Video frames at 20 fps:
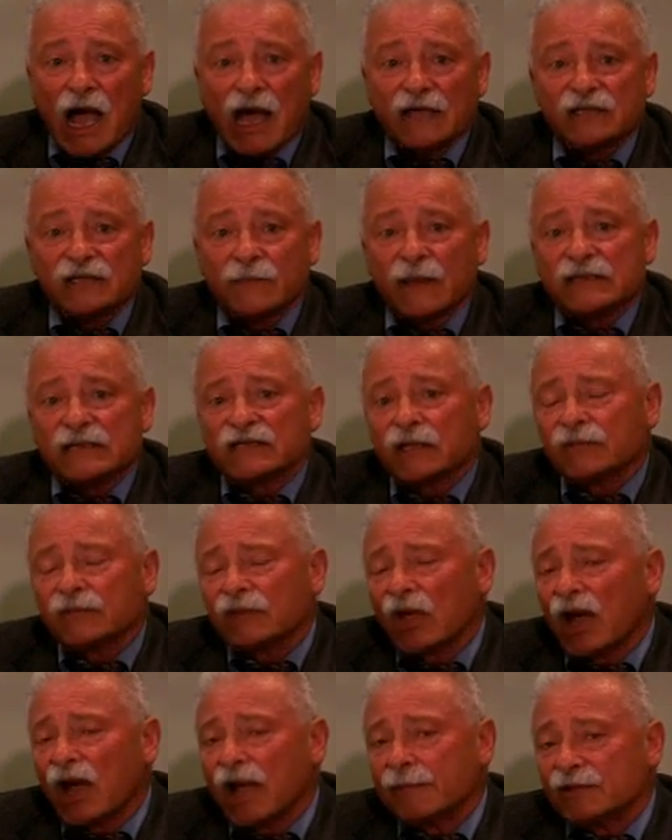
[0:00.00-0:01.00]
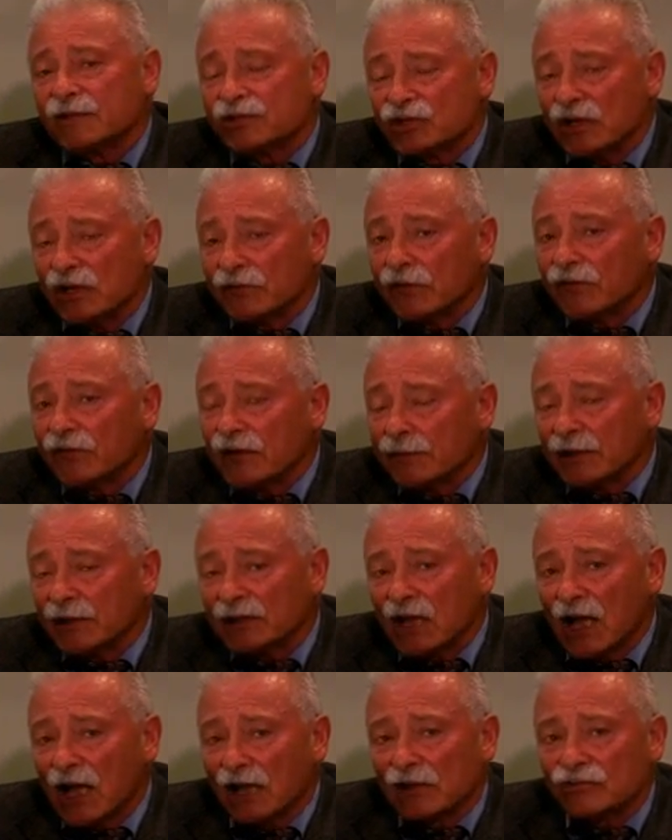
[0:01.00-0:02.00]
I spent some time as chief of
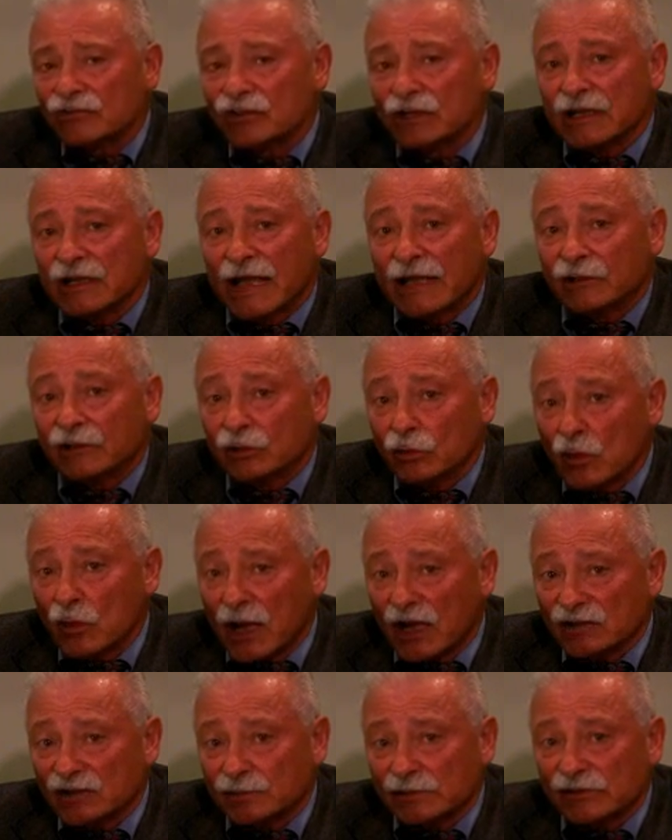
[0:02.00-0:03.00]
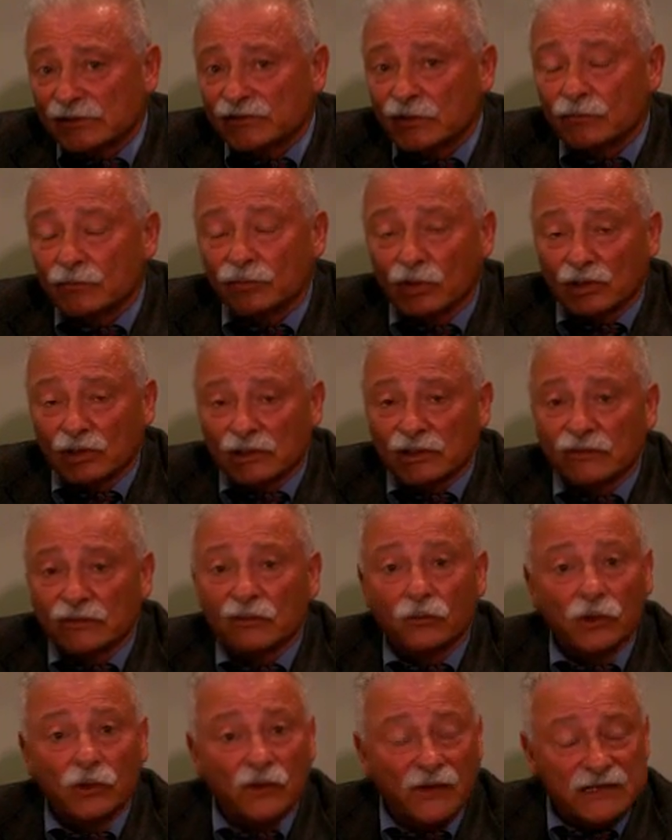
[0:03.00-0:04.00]
hematology at 2 hospitals in
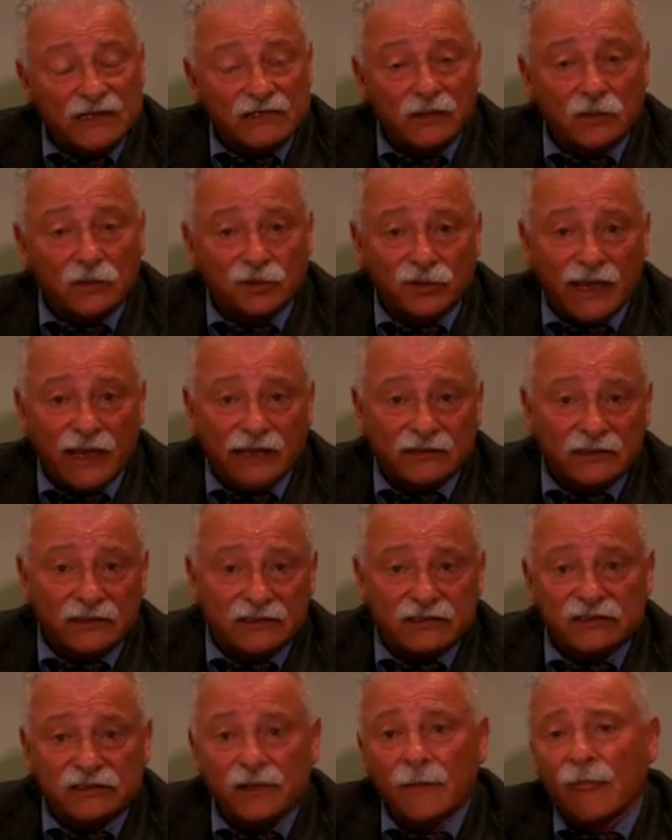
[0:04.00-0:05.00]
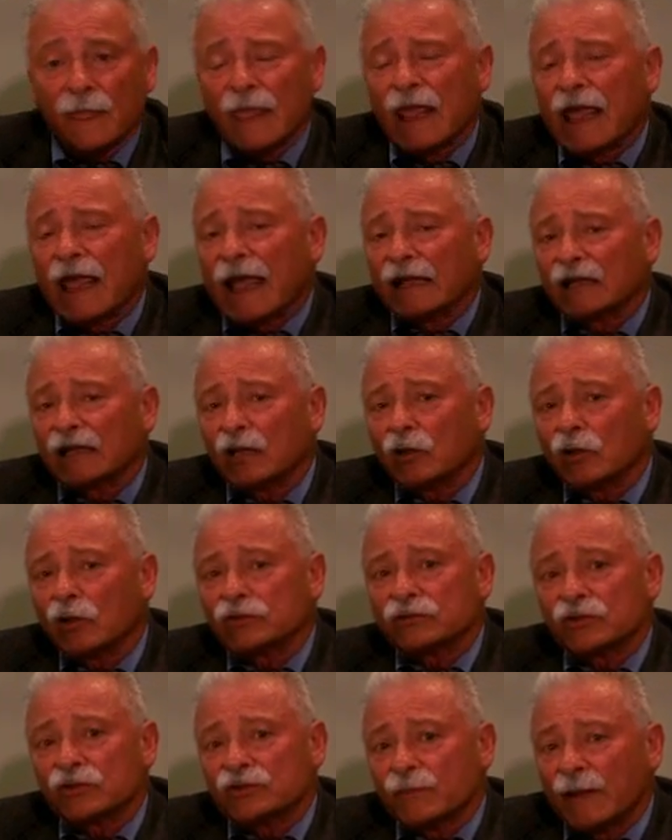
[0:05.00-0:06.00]
Brooklyn, where I still practice, and I
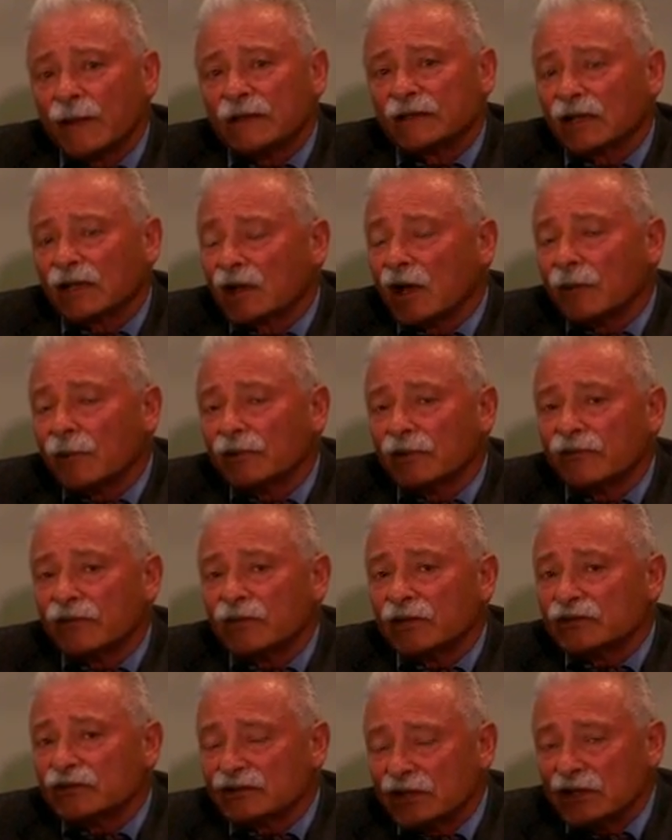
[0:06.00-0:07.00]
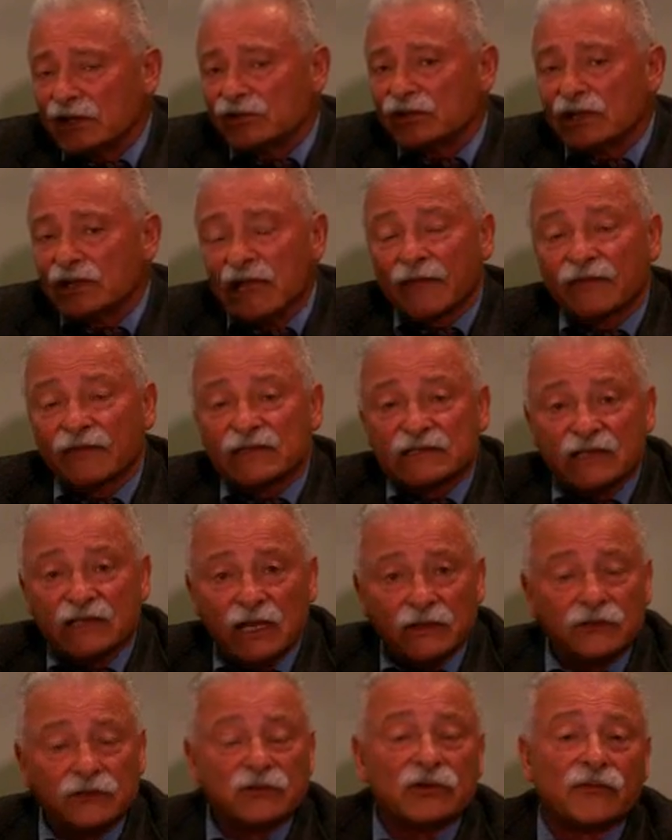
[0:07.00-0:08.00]
also spent a couple of years teaching at the
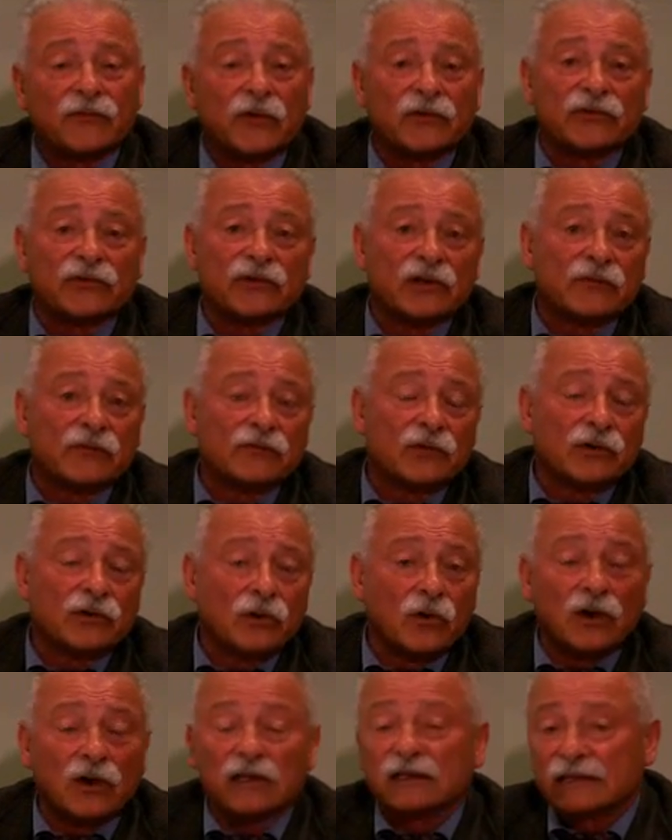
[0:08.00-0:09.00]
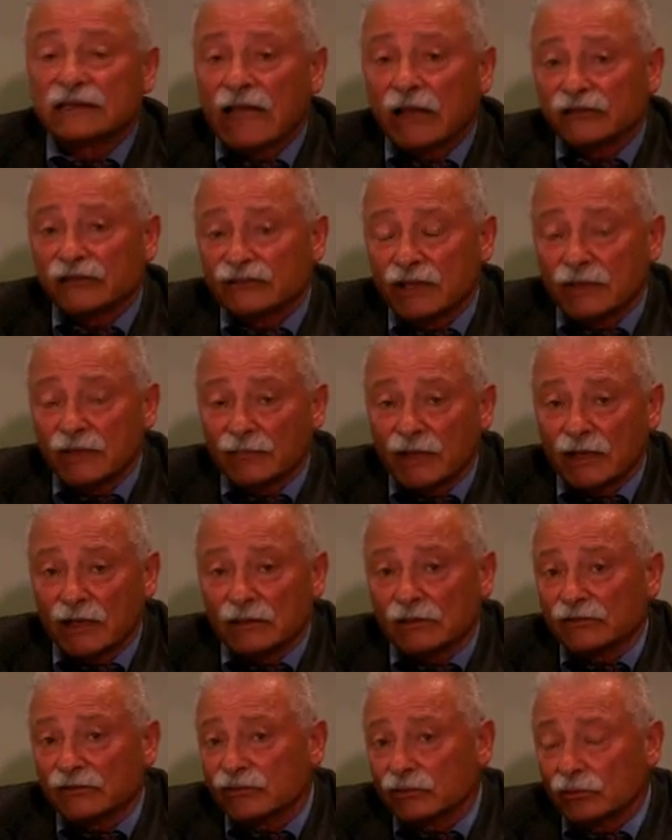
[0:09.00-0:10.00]
State University of New York Downstate
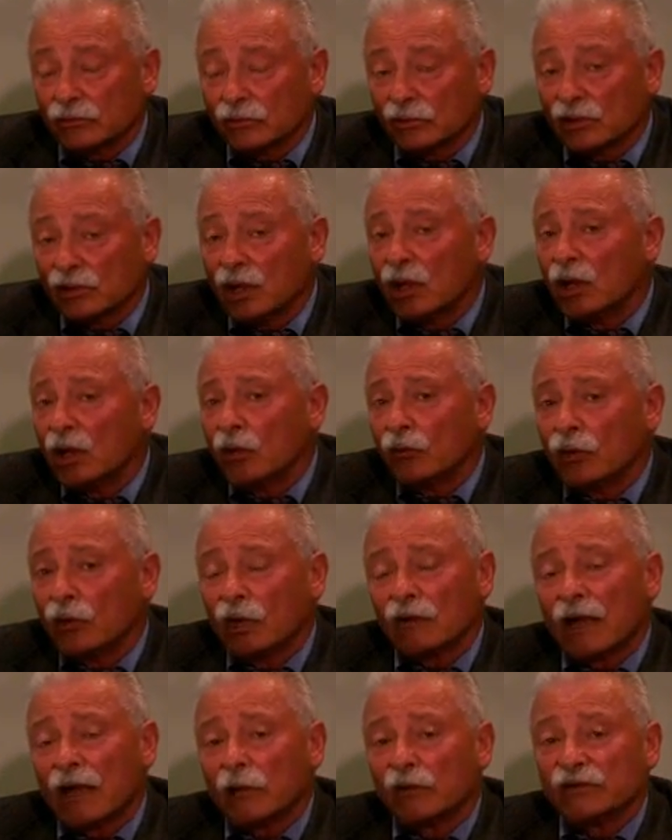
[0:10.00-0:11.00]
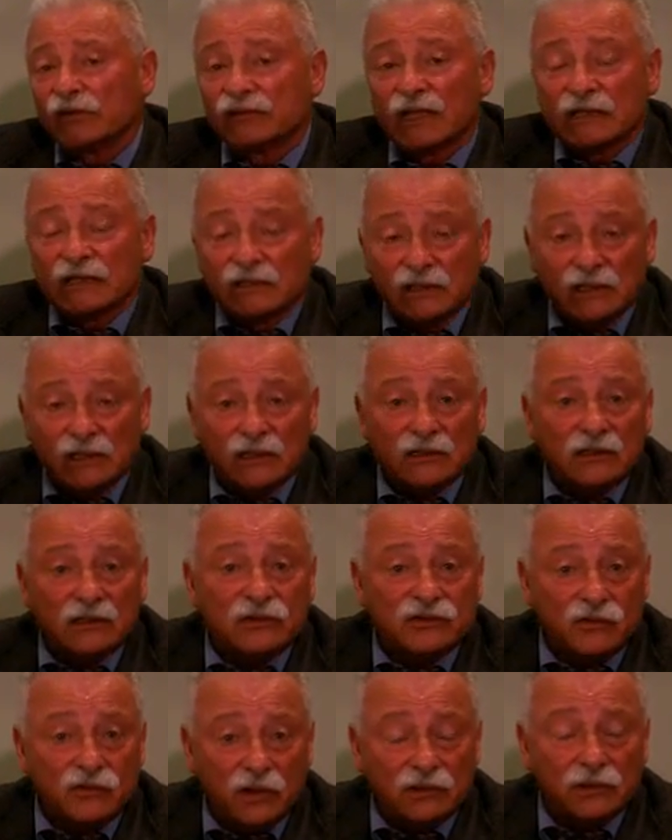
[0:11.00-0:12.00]
Medical School, where I was a
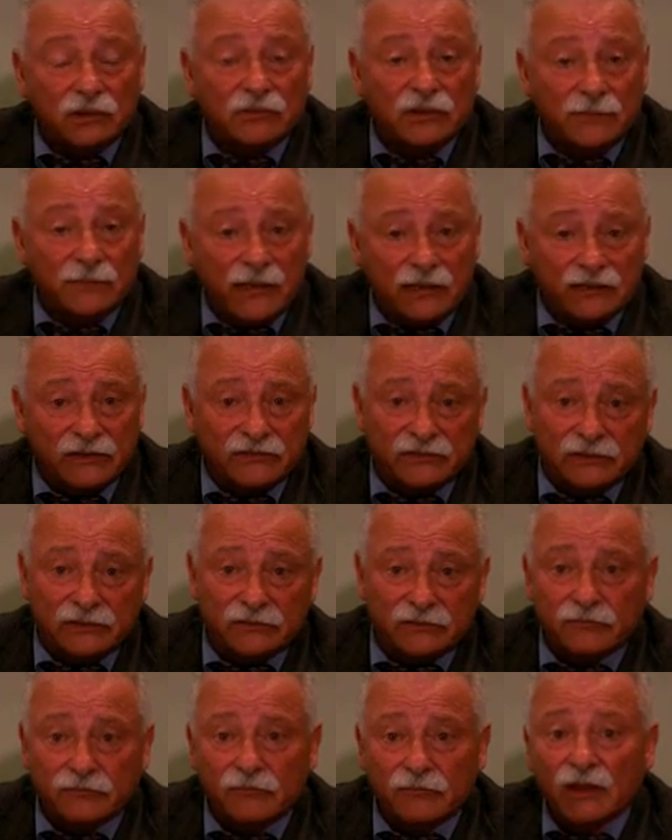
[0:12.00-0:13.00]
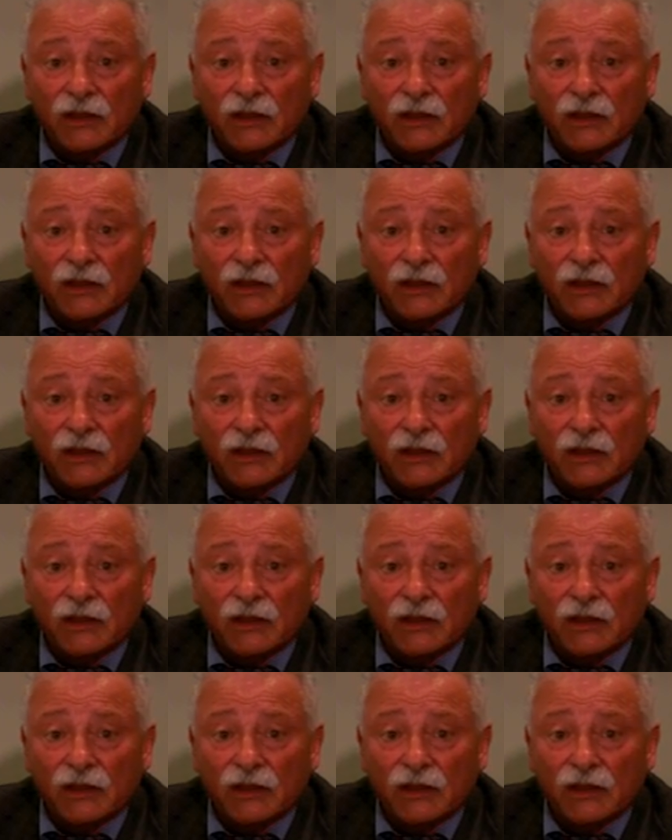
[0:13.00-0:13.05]
clinical instructor in medicine.